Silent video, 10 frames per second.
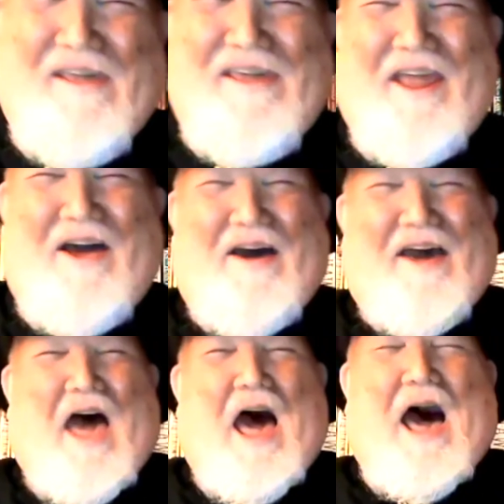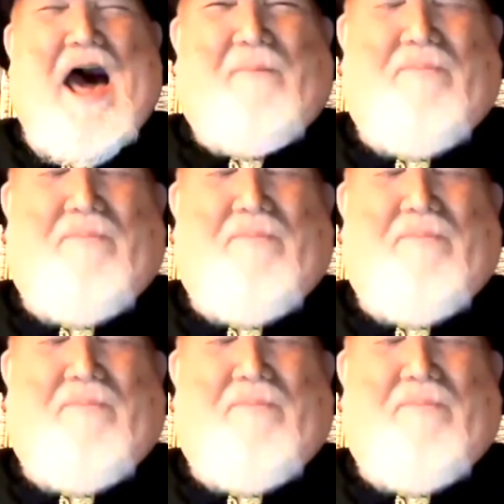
you know, uh,